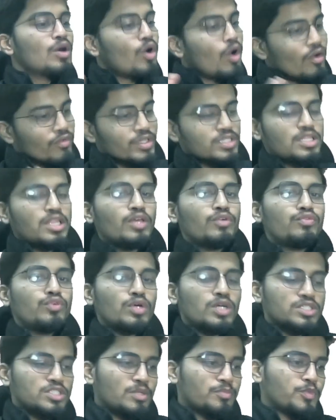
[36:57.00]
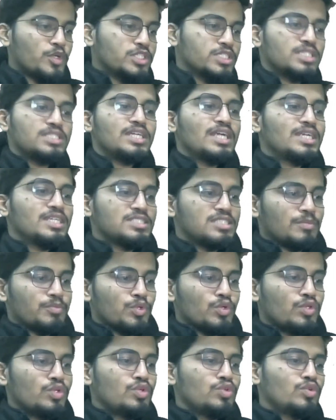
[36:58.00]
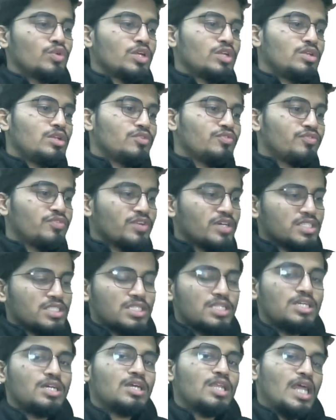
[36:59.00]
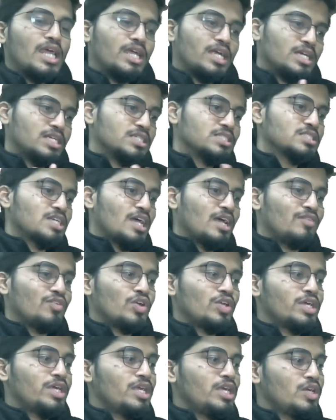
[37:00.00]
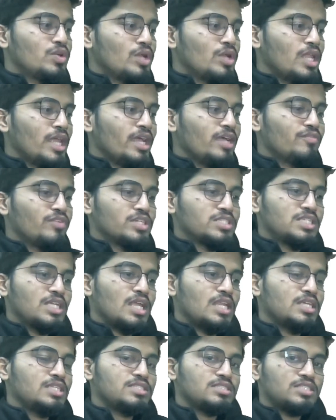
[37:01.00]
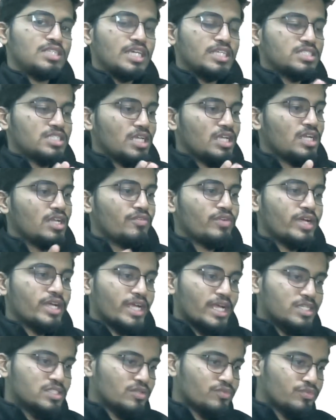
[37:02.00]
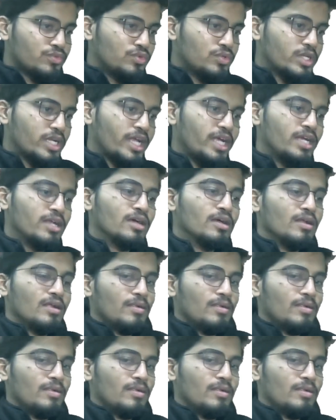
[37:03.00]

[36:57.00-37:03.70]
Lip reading: Obviously, you focus on project, that is up to you. You are on a first year, like it is. I have already told, like first year is tasting different kinds of food, right?